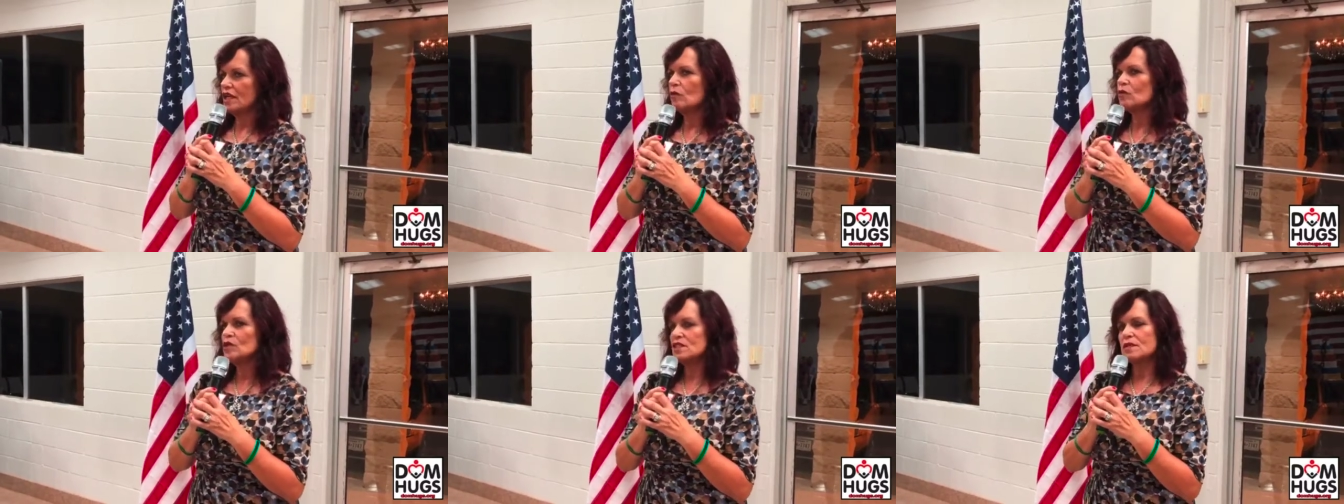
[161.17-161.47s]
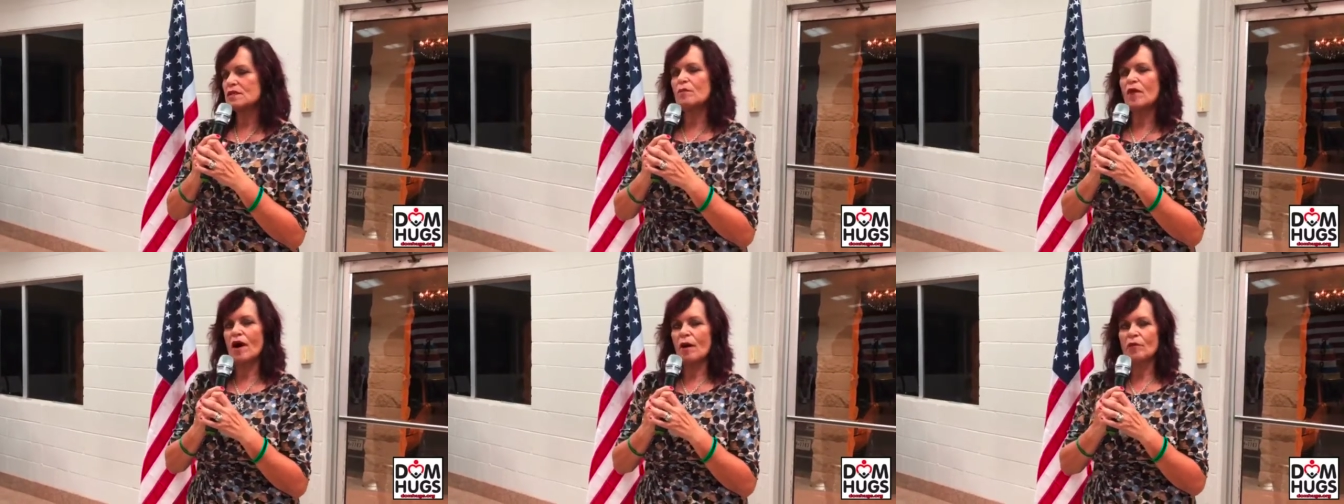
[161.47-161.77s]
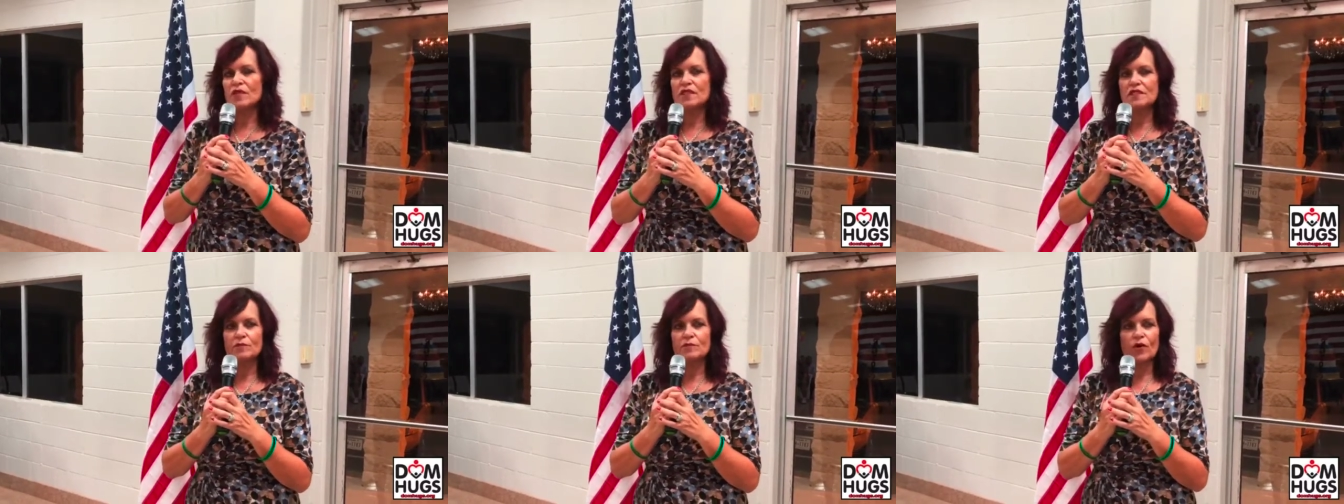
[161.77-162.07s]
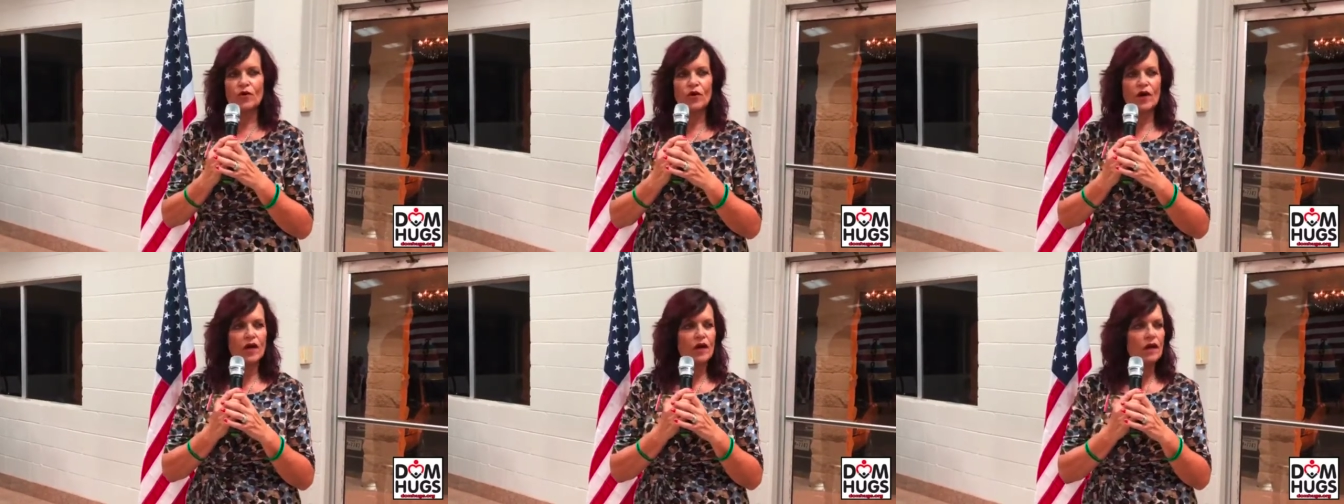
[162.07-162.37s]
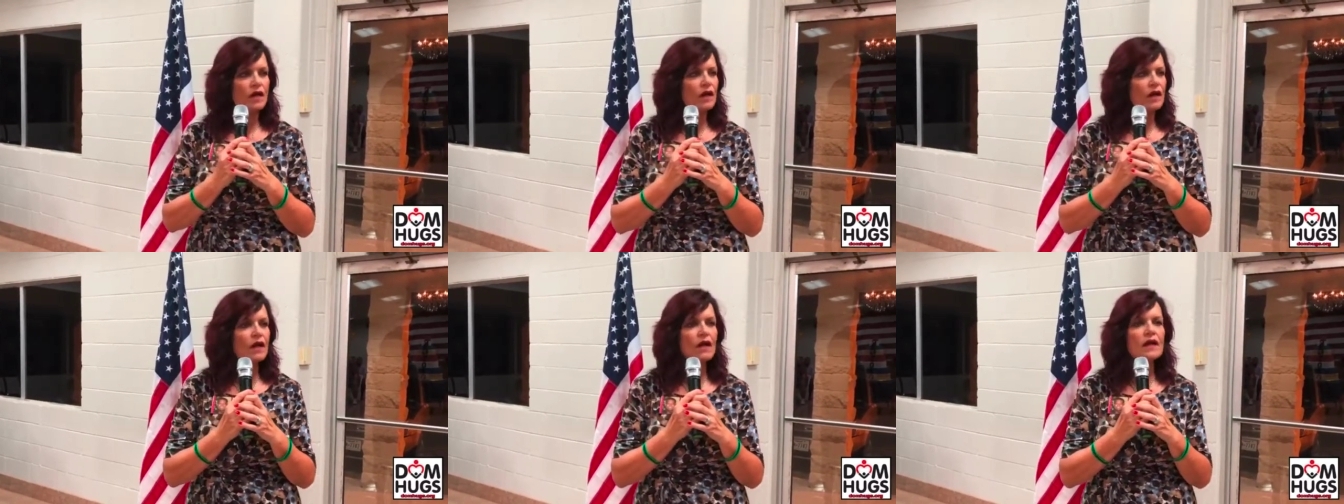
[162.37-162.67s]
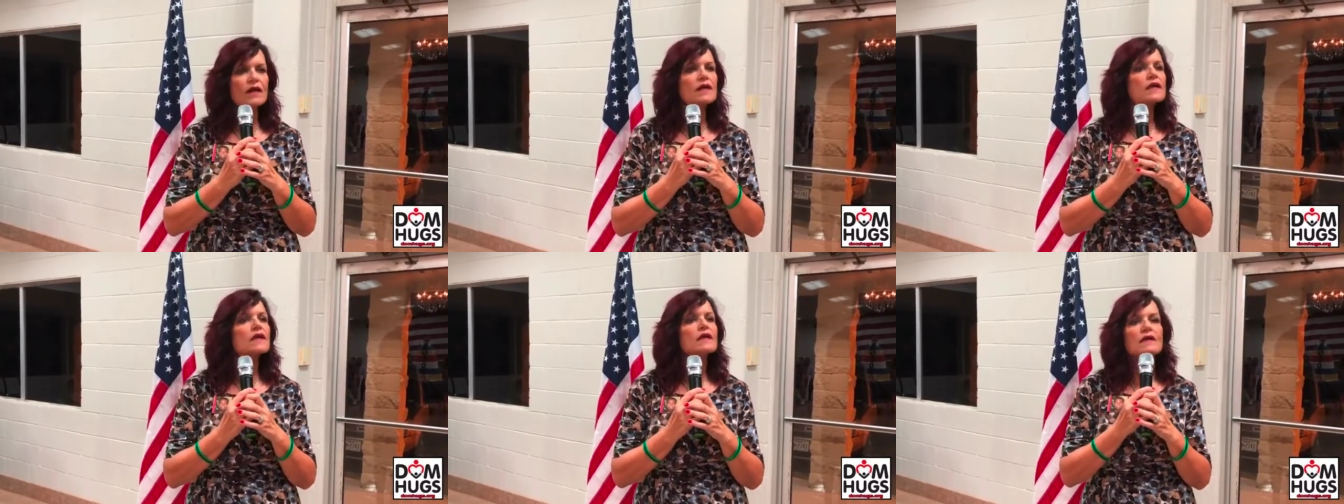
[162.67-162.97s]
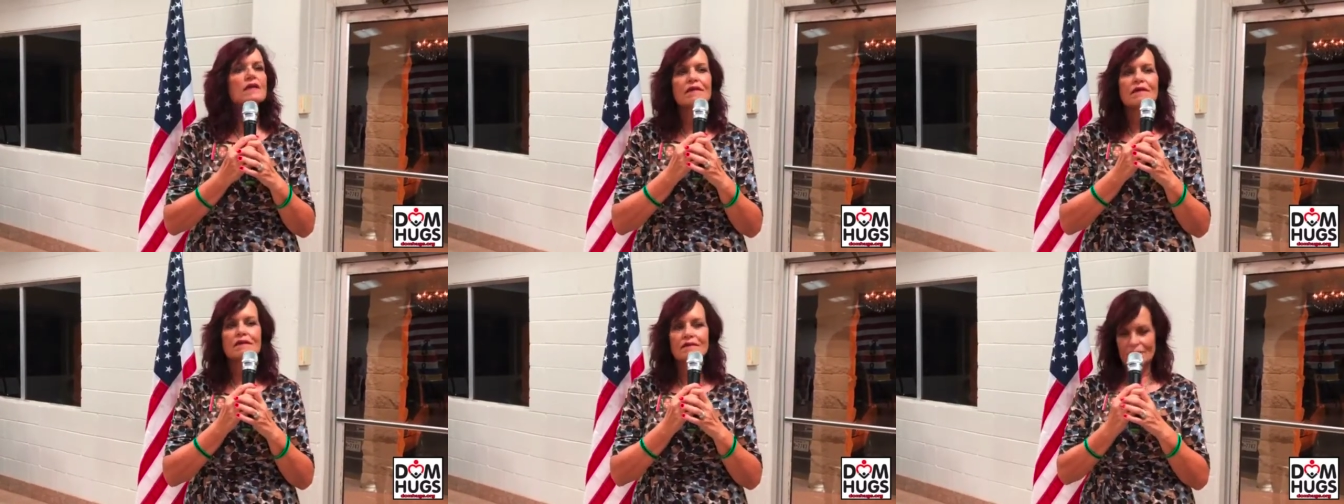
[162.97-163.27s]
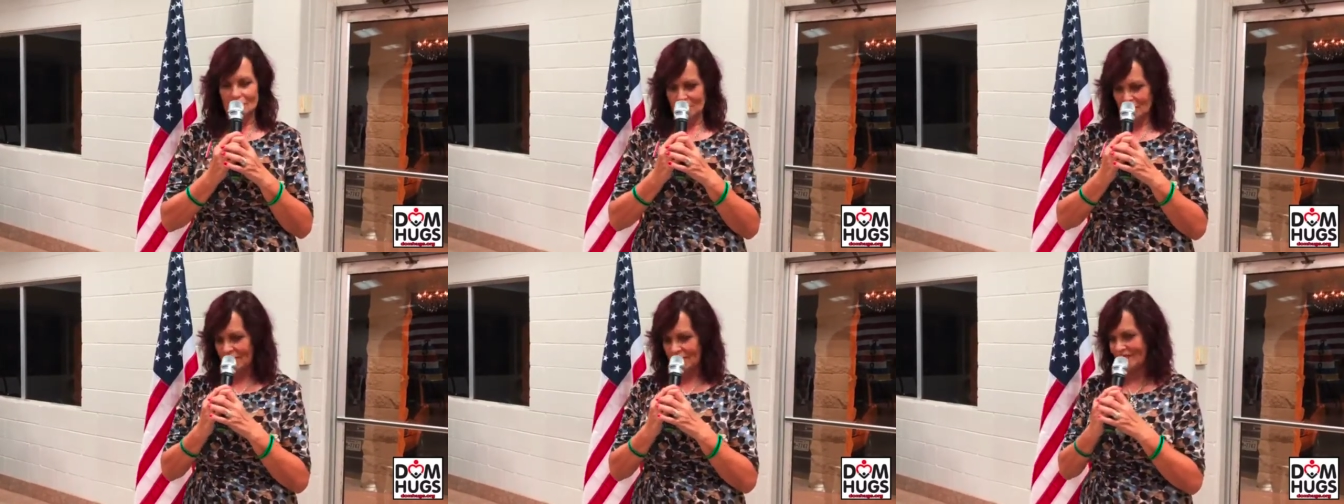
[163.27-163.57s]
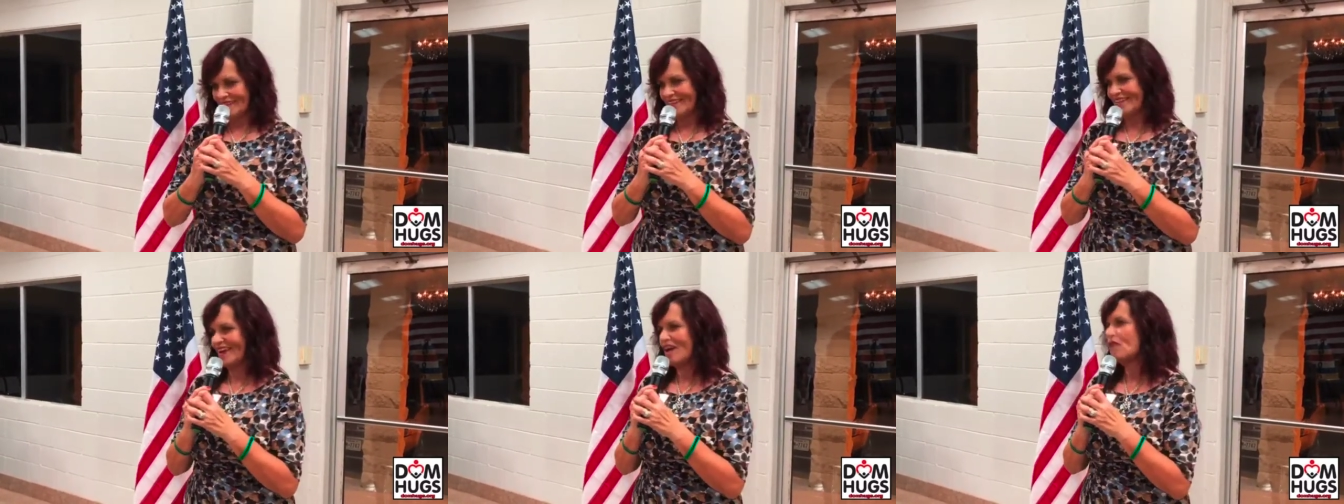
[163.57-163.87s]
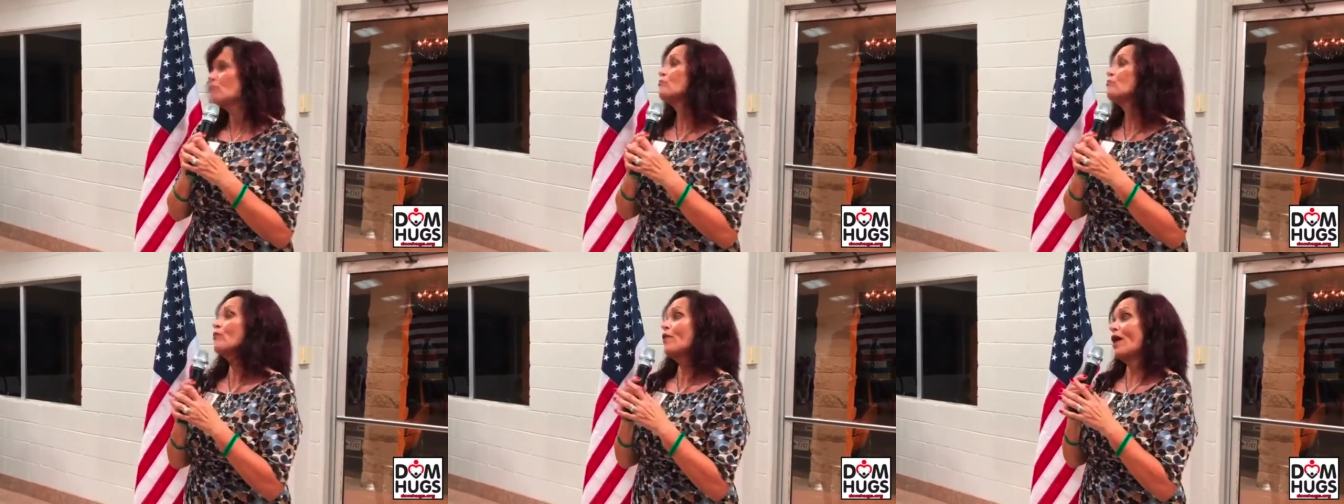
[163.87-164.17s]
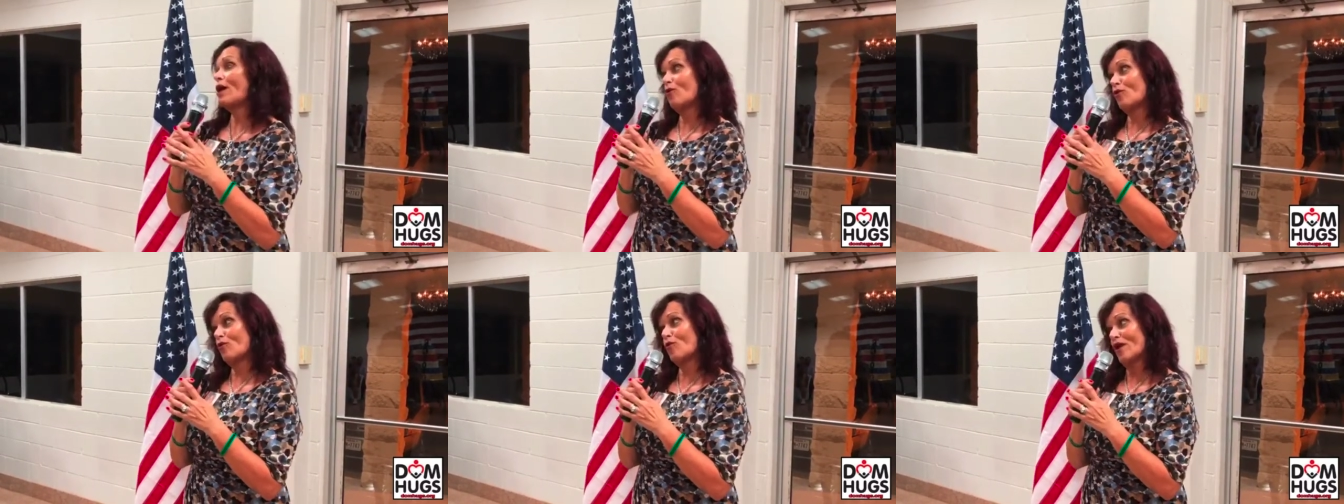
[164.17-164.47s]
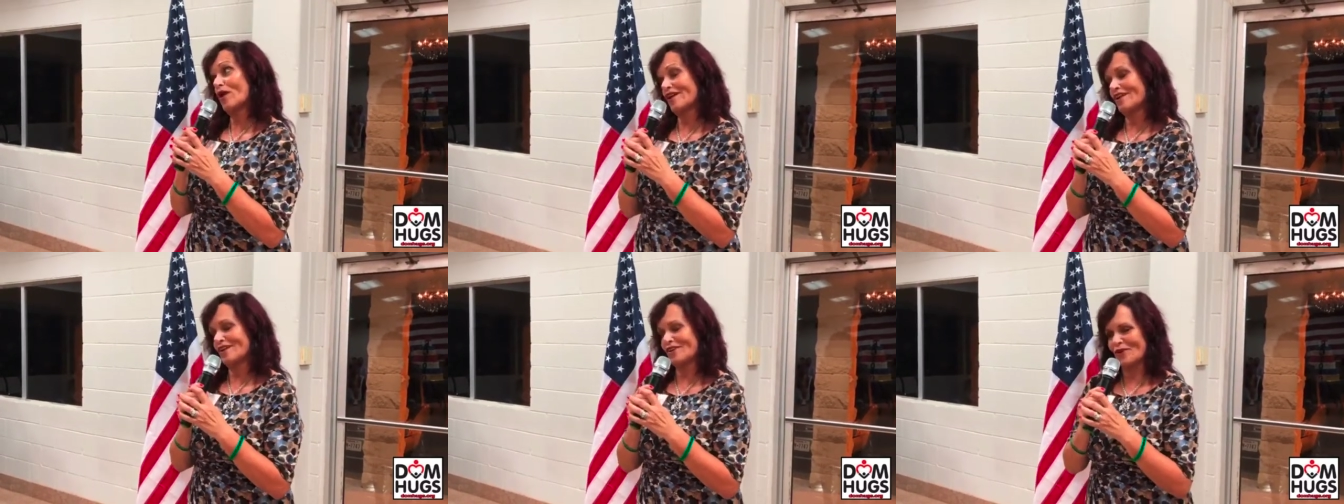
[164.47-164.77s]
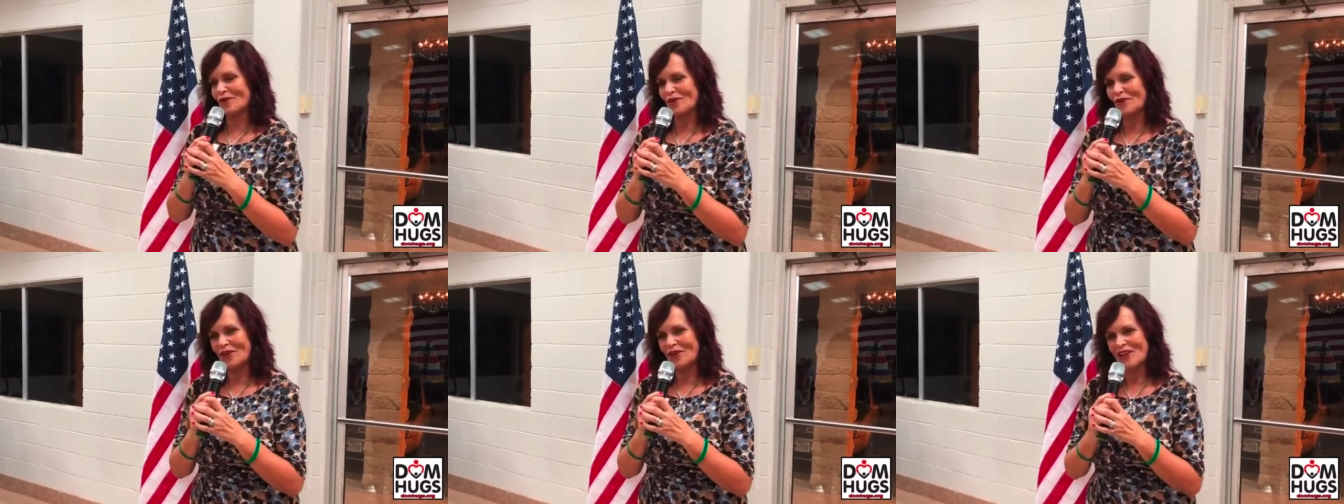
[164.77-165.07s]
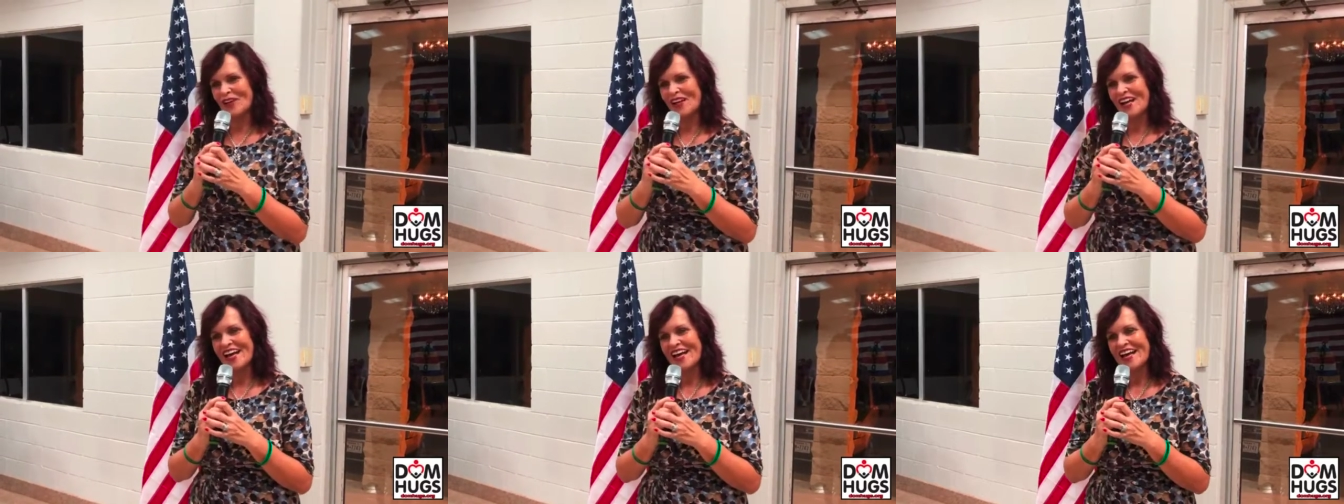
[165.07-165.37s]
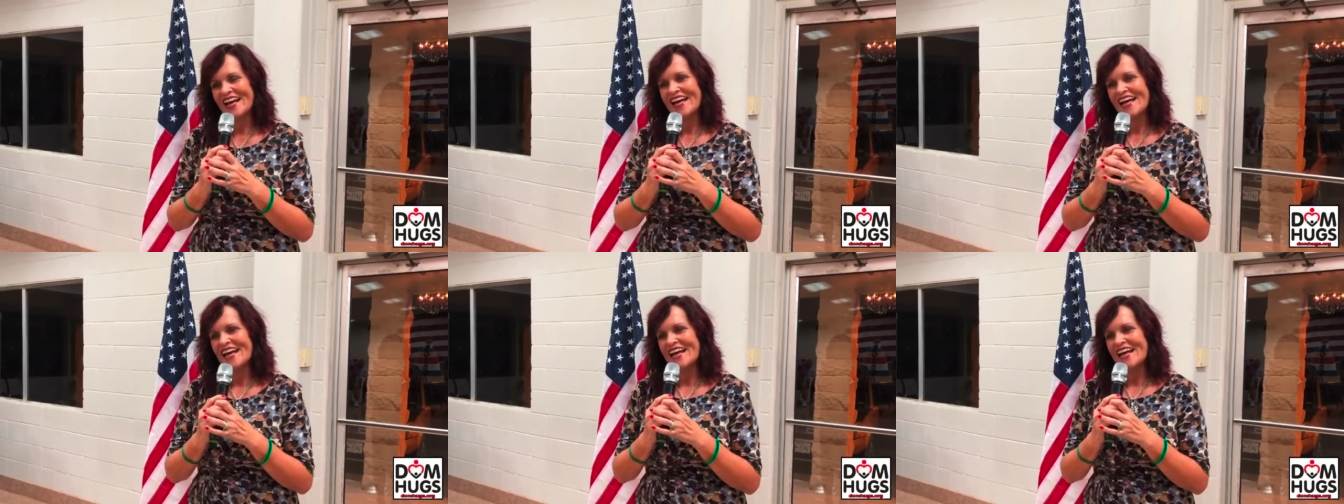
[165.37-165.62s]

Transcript: He was a mama's boy, like a proud one too.